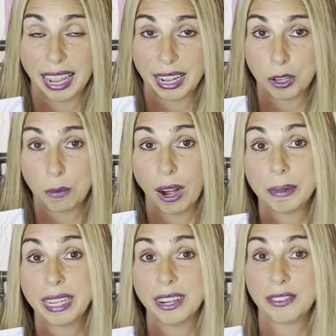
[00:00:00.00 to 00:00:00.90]
And you'll
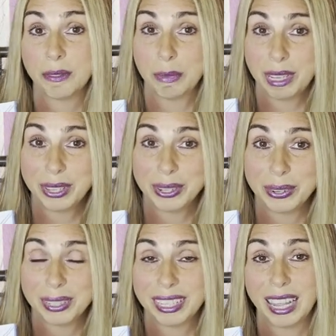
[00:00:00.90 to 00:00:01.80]
probably hear from me
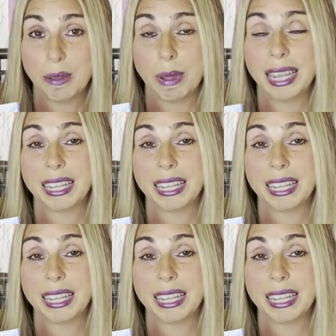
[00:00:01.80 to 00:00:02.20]
soon to tell my